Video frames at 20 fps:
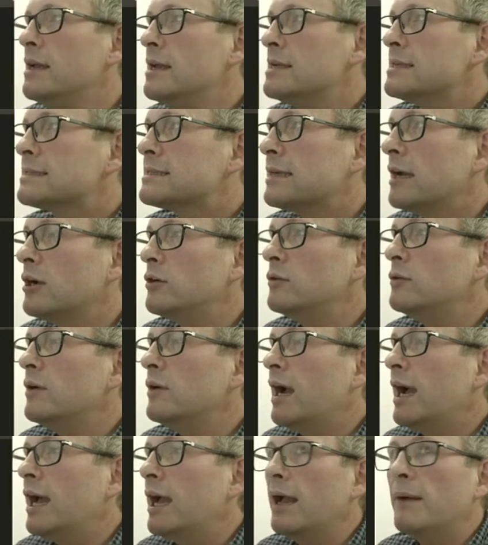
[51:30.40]
so
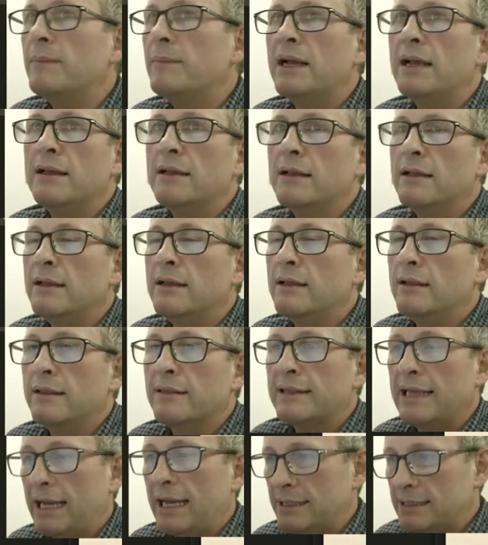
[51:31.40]
um,
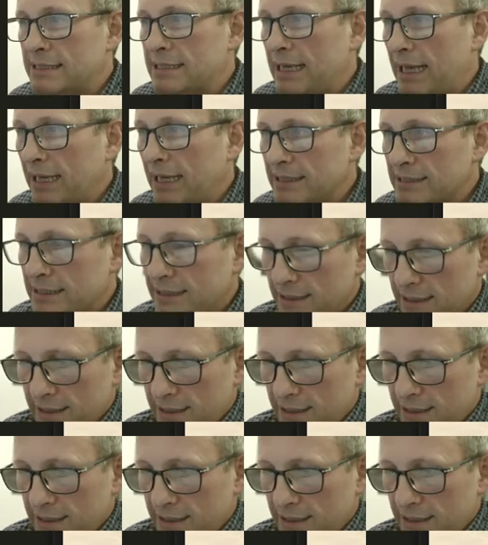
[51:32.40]
that's that.